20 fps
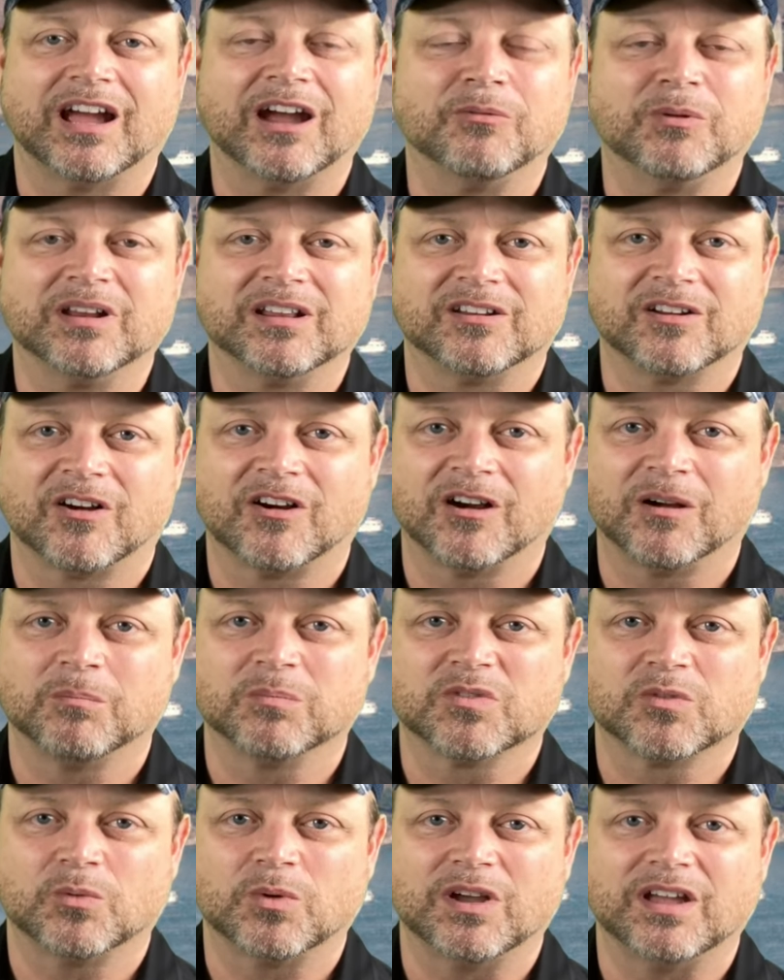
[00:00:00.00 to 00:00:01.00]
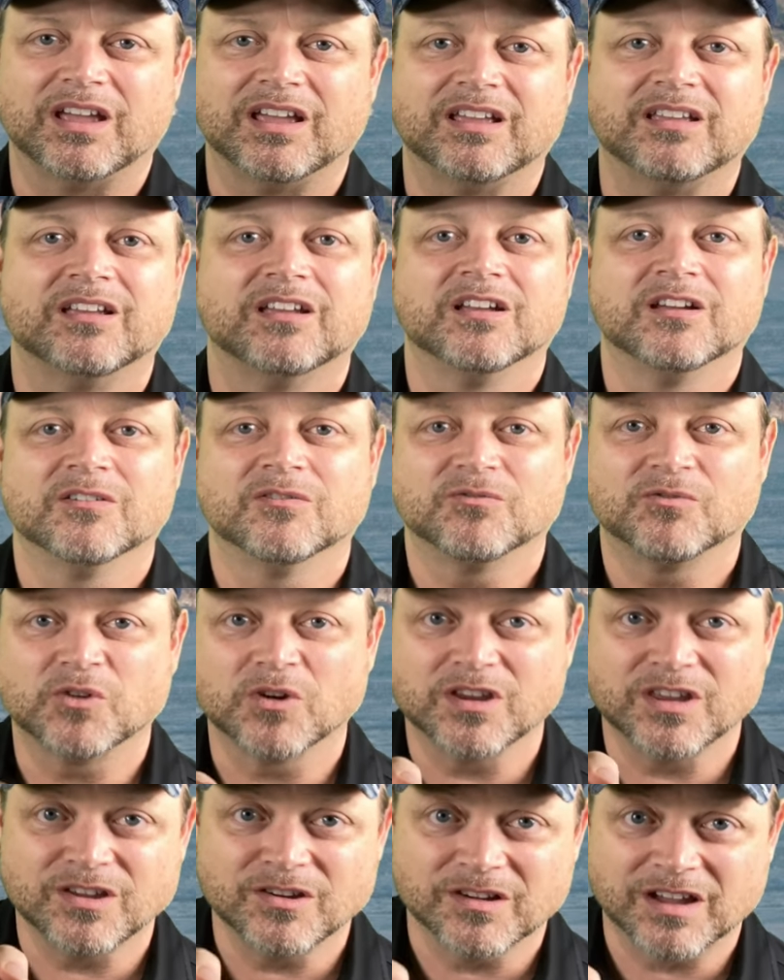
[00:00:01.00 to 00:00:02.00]
I went into harm's way for
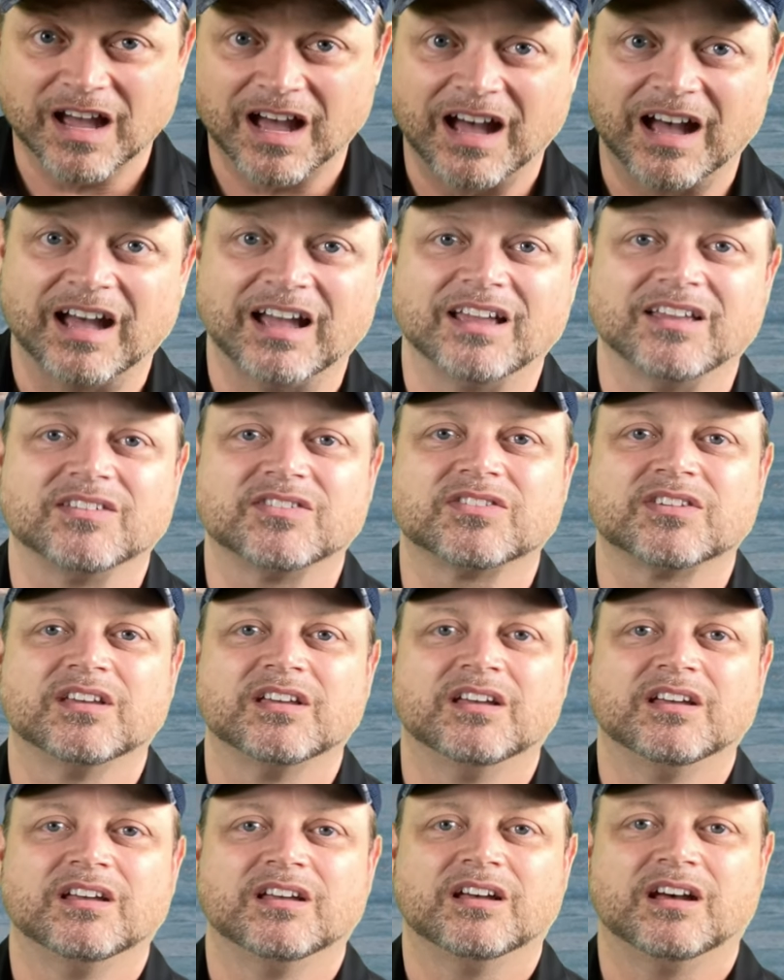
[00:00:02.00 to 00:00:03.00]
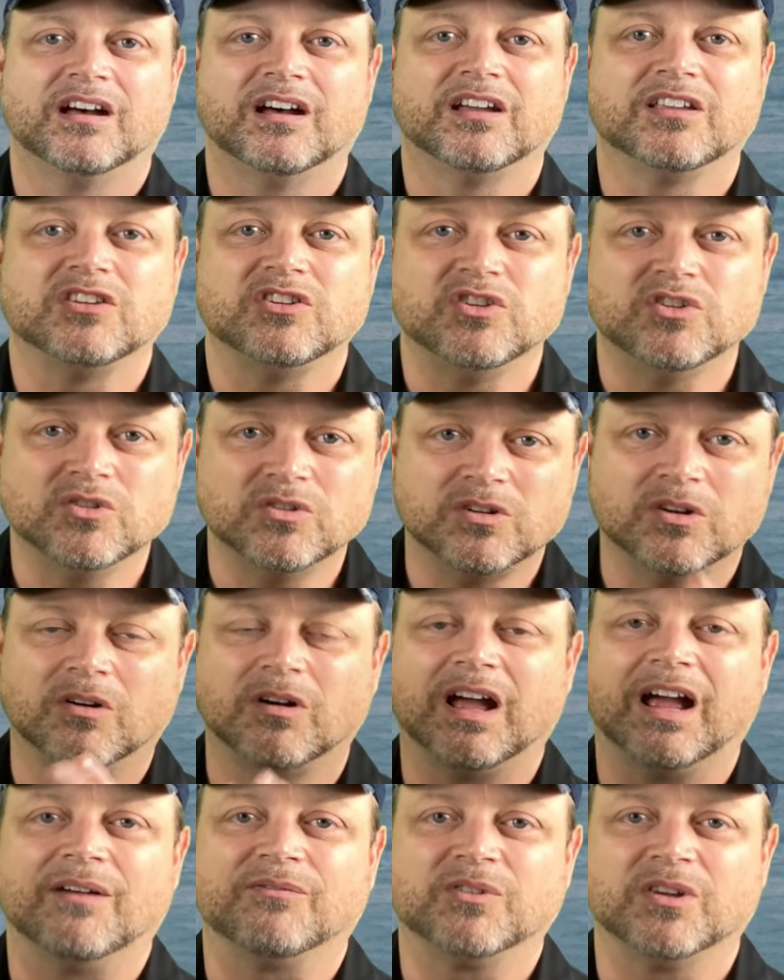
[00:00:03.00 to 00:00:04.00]
you guys. You
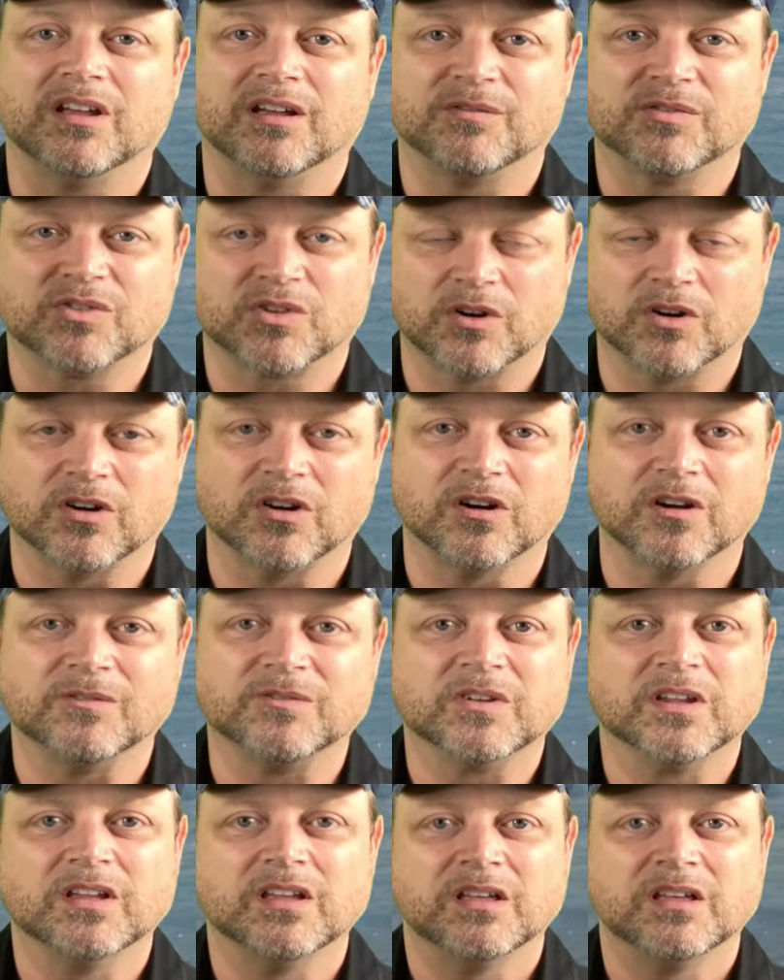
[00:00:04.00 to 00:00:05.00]
don't have to have served,